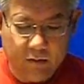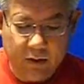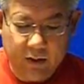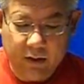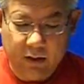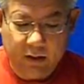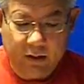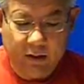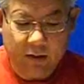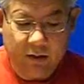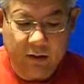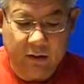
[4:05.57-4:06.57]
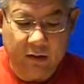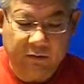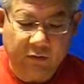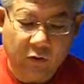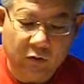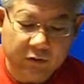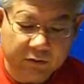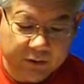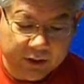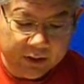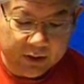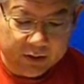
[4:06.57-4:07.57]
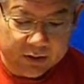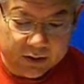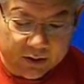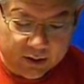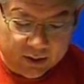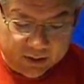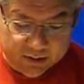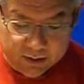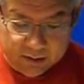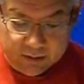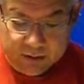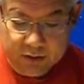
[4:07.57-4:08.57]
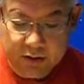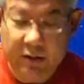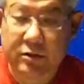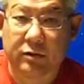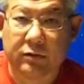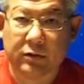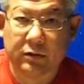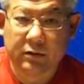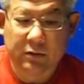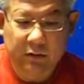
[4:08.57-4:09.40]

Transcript: right, and of all the readings as they are scheduled.